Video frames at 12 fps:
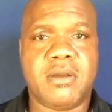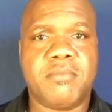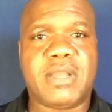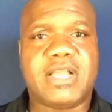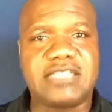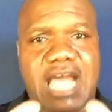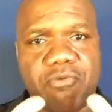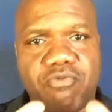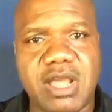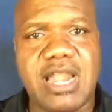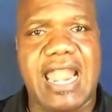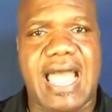because I
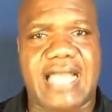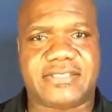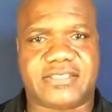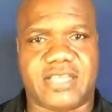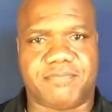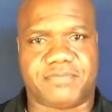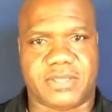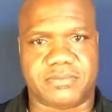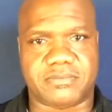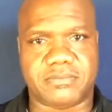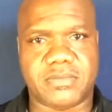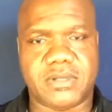realized something
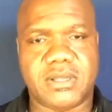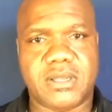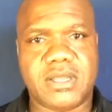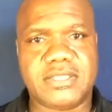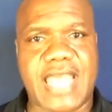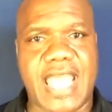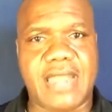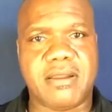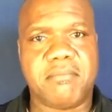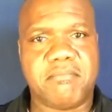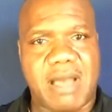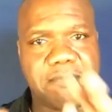
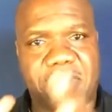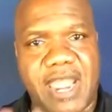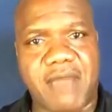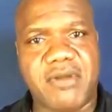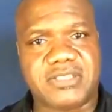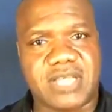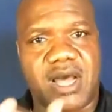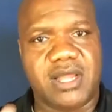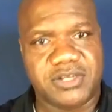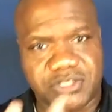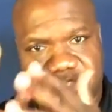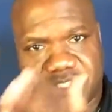that my parents
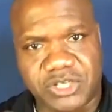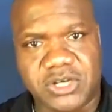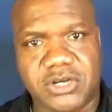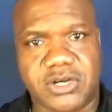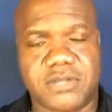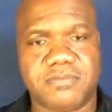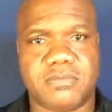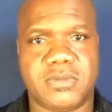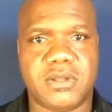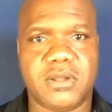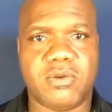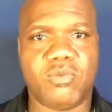understood
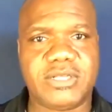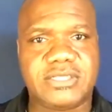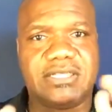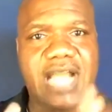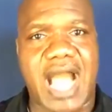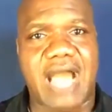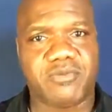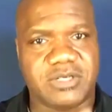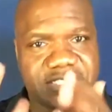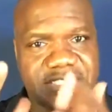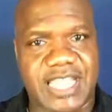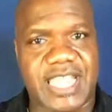what God
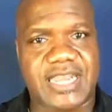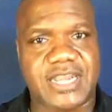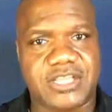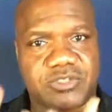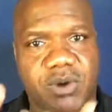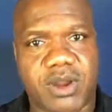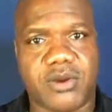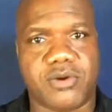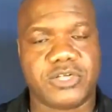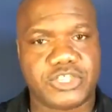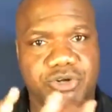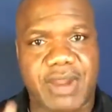was saying in his
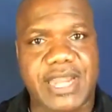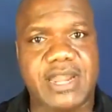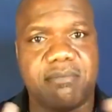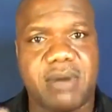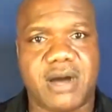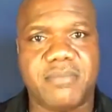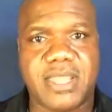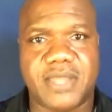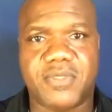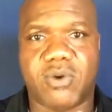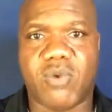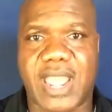word. Train them up
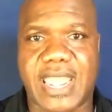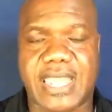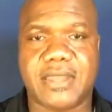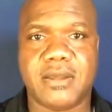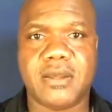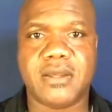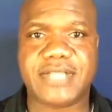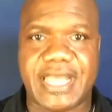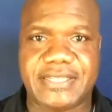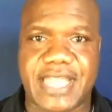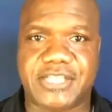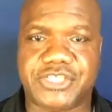in the way
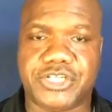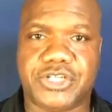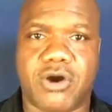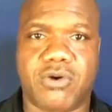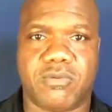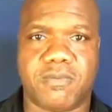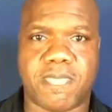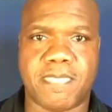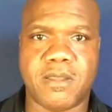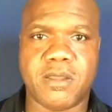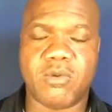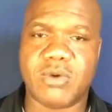that they should go.
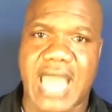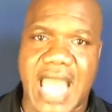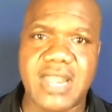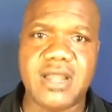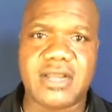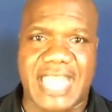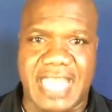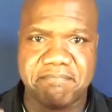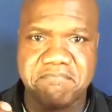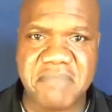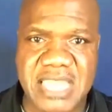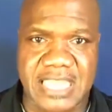When I look at
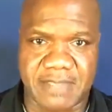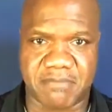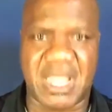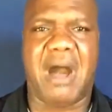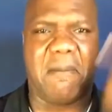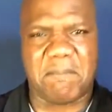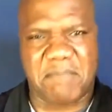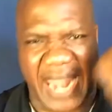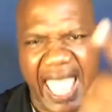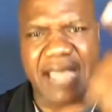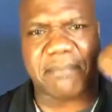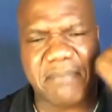me, a
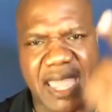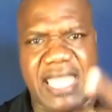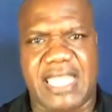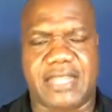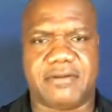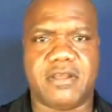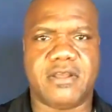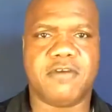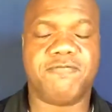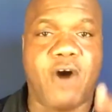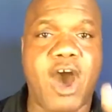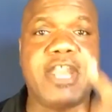black man,
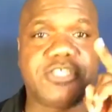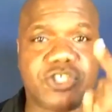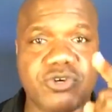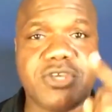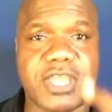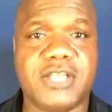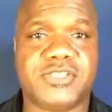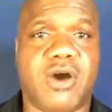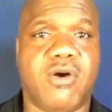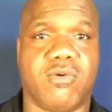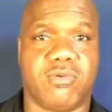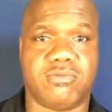42 years
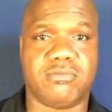old,